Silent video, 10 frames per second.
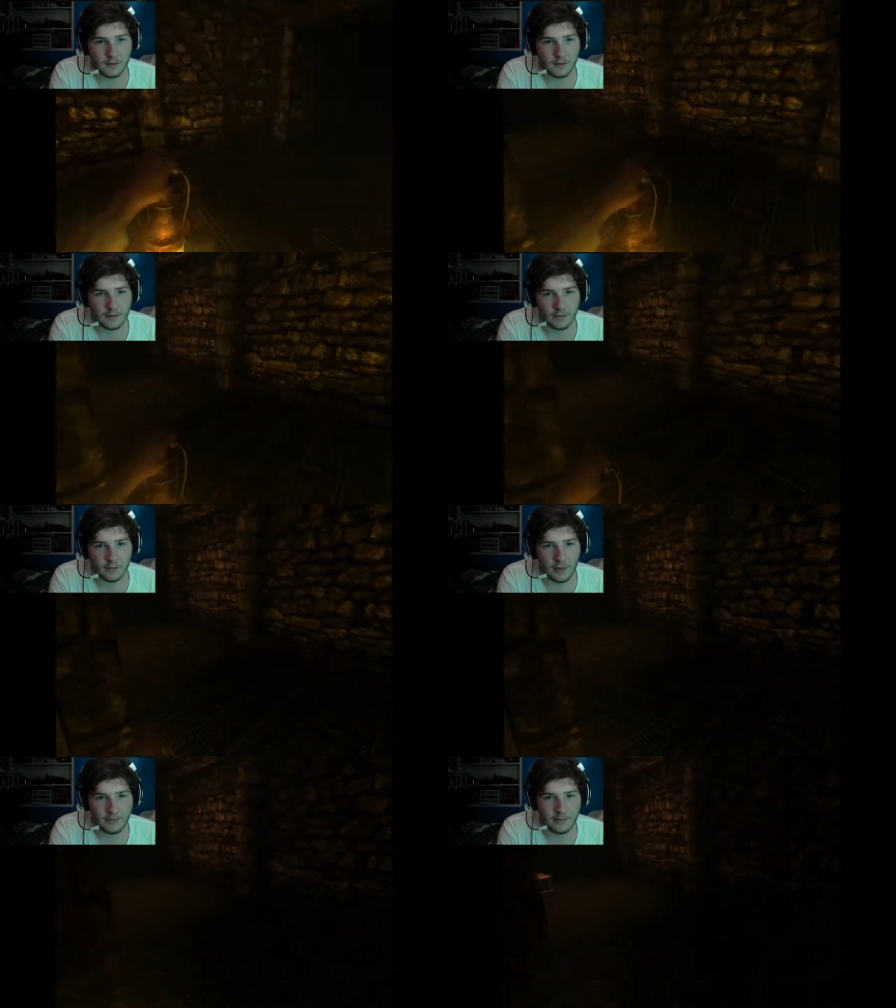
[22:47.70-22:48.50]
So
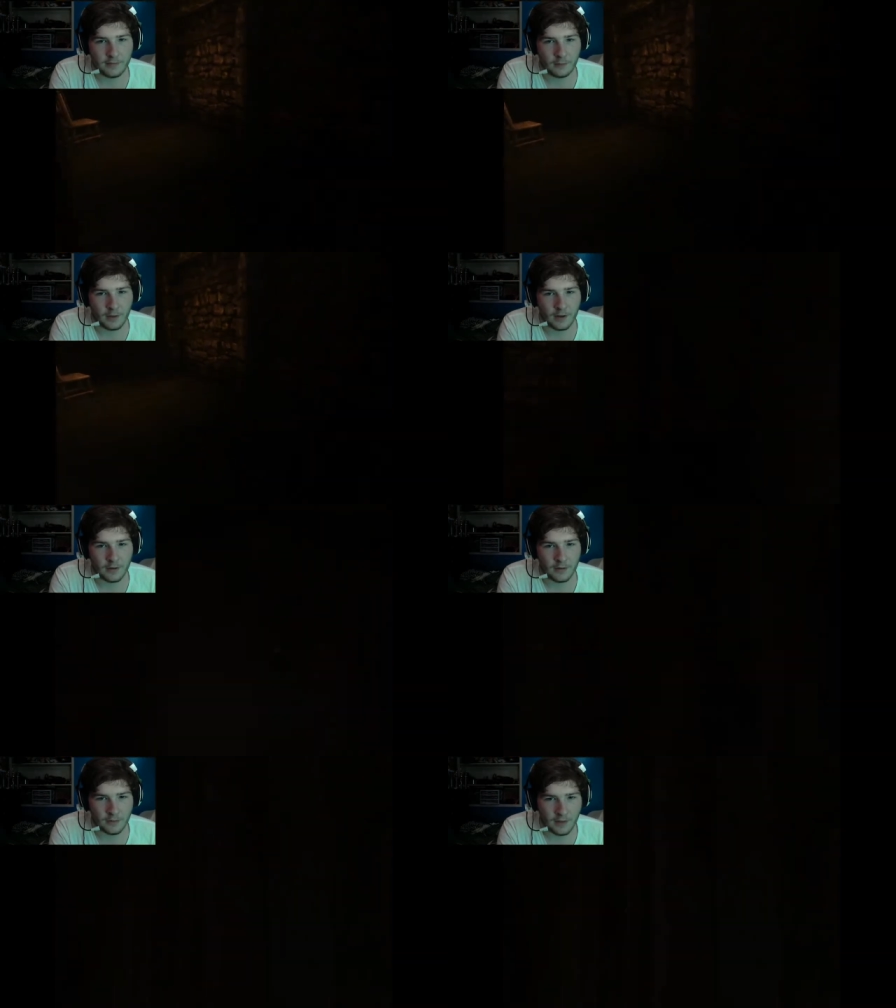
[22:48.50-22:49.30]
that's what I
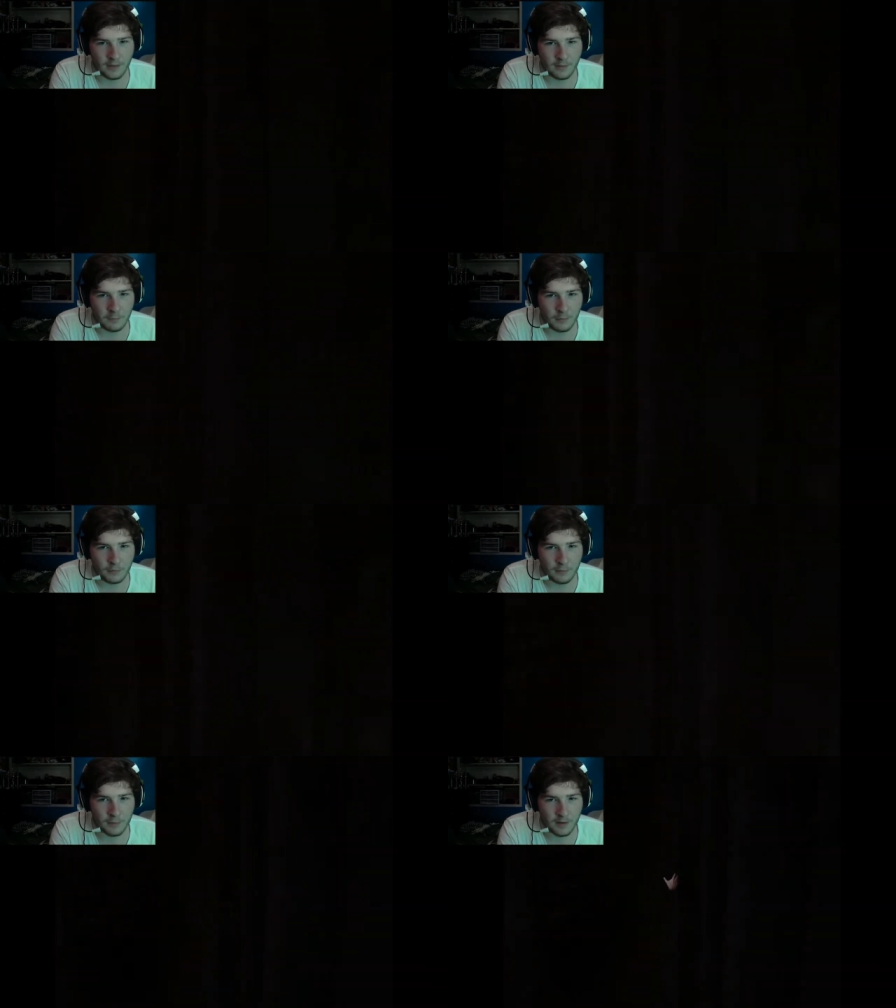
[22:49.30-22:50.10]
heard then. The moose
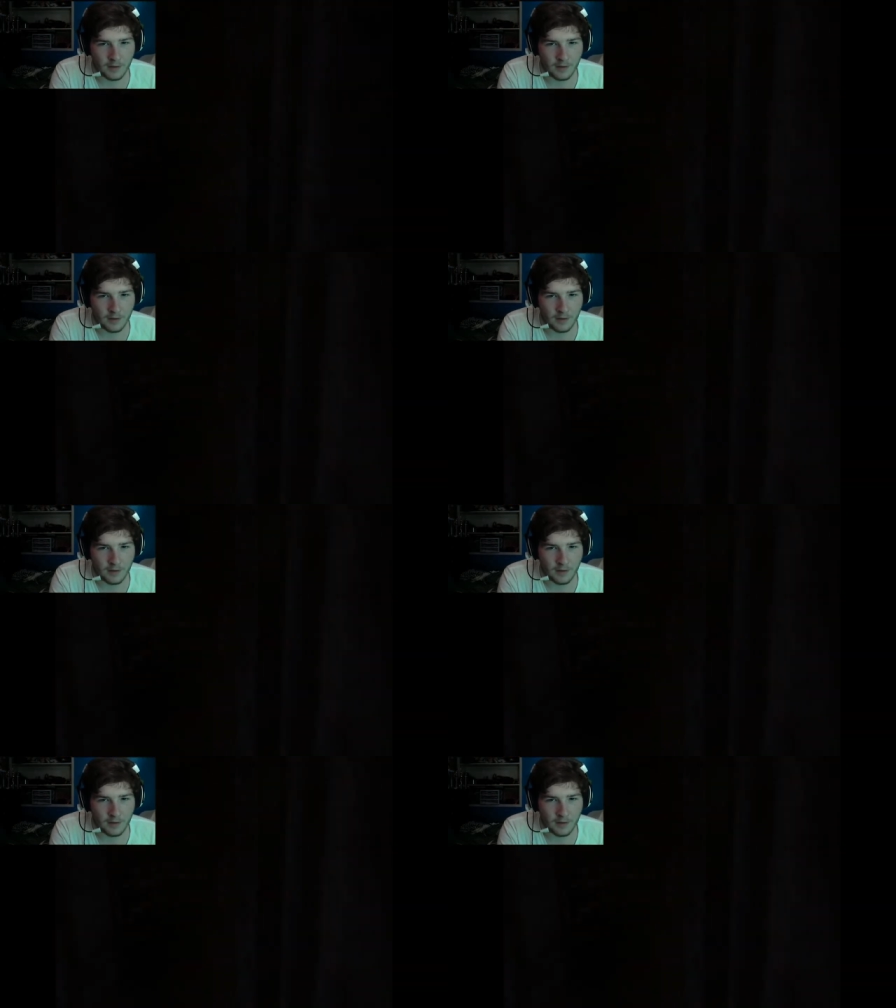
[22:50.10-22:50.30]
man.